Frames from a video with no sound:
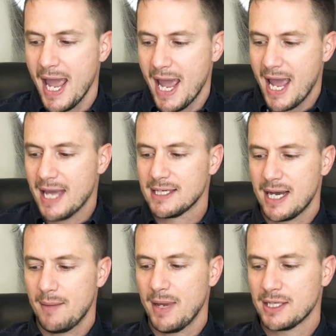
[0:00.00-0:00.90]
And
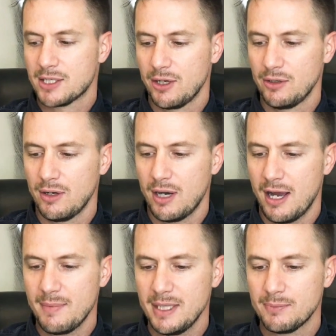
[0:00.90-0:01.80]
so
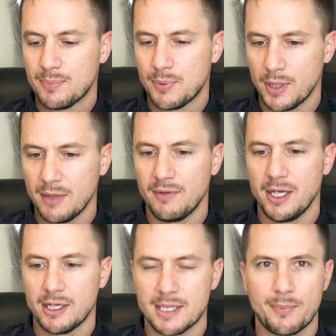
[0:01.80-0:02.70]
I've been putting
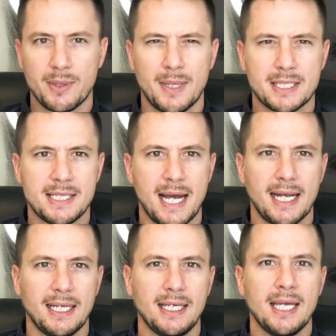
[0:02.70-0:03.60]
videos up pretty much
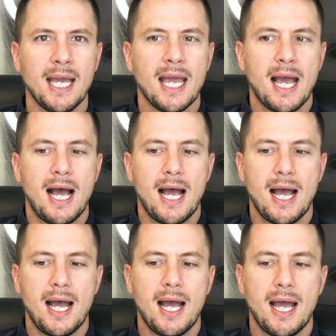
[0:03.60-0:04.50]
daily
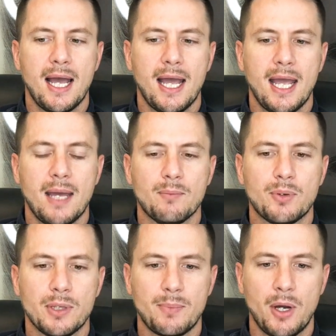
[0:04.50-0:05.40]
and
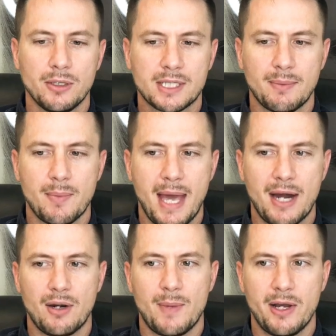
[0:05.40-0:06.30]
putting posts up
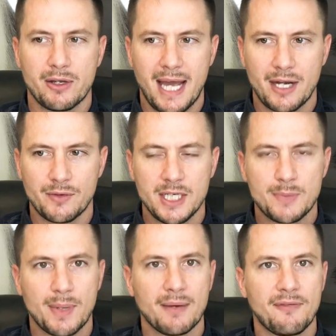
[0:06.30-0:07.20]
about it on my organic
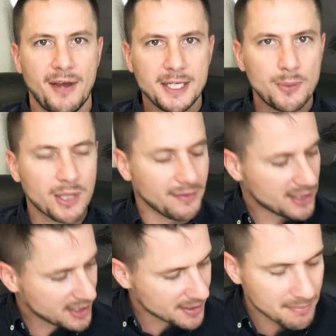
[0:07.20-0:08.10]
reach. But Facebook have
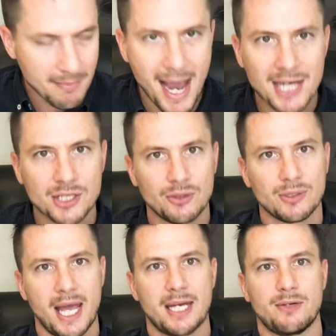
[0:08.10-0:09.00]
smashed
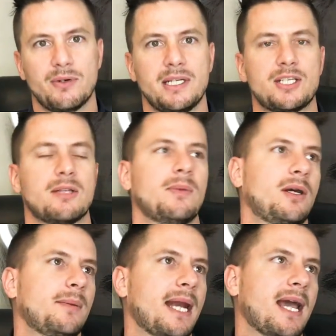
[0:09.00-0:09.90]
organic reach at the
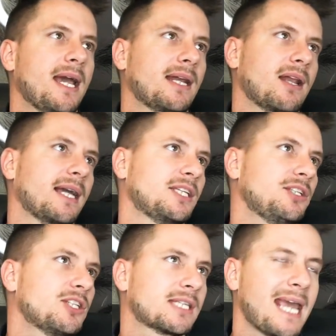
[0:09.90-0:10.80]
moment. And
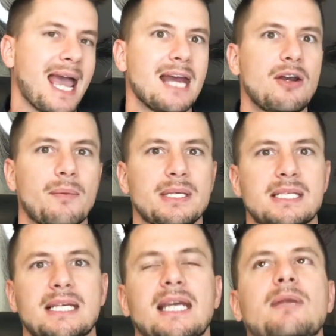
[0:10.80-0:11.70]
you just cannot be
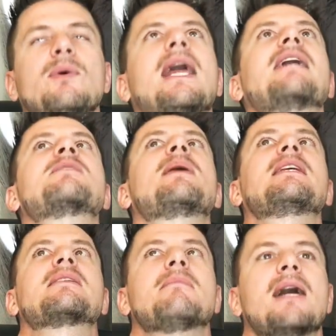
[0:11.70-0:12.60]
seen without
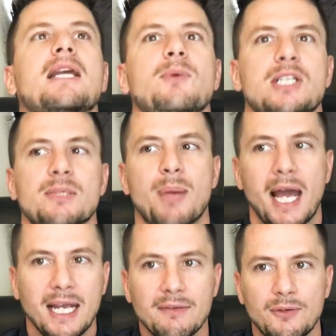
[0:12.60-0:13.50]
spending some money, which is
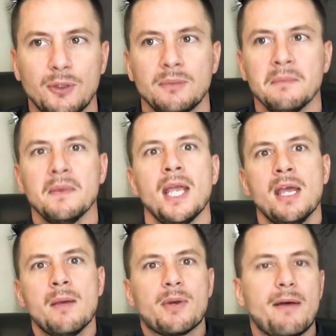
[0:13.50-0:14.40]
painful.
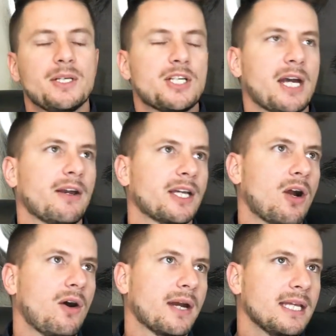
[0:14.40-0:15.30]
But I've been sharing it
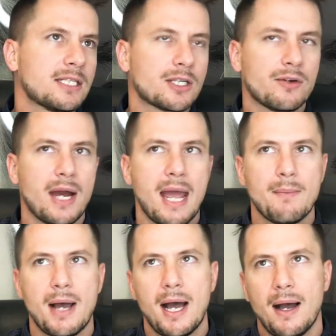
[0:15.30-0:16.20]
on
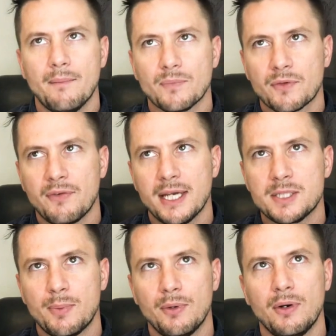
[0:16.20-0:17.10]
Instagram,
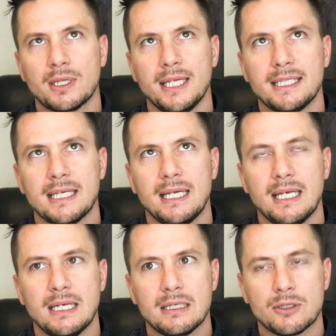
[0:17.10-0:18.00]
Facebook,
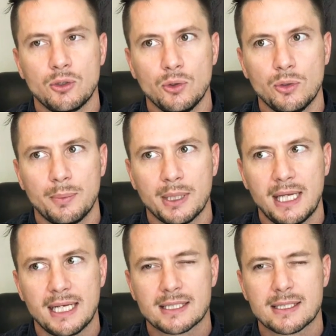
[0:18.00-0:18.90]
LinkedIn, Google+,
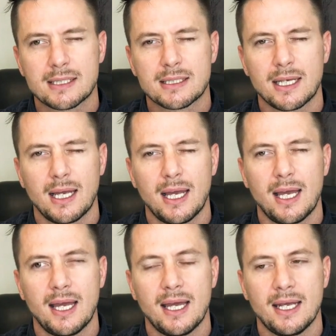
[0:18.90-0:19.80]

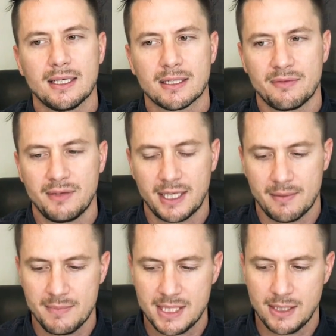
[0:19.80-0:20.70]
and I feel like
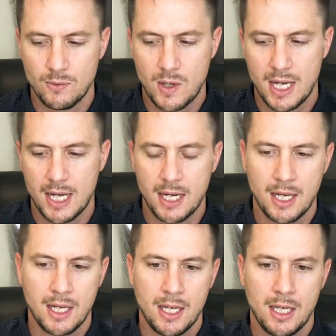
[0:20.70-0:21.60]
I'm missing one.
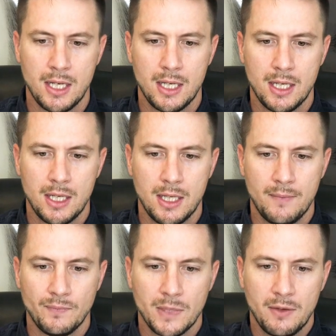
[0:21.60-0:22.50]

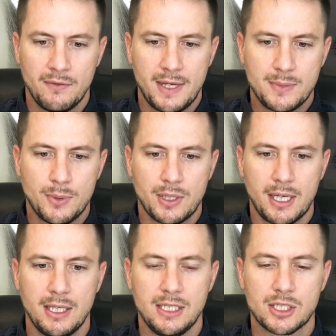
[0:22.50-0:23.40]
Facebook,
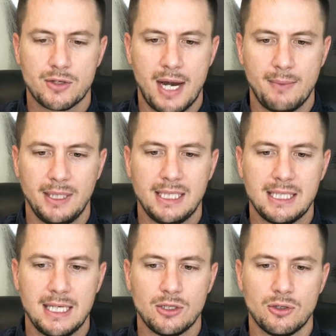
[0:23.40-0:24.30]
Instagram,
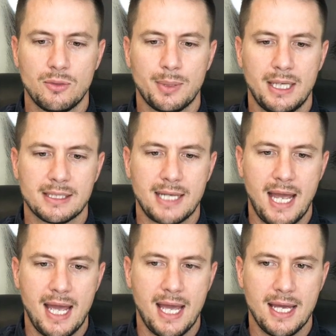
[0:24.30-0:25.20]
LinkedIn, Google+,
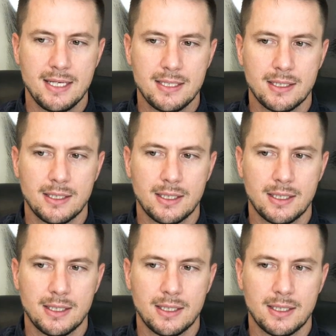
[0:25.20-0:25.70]
and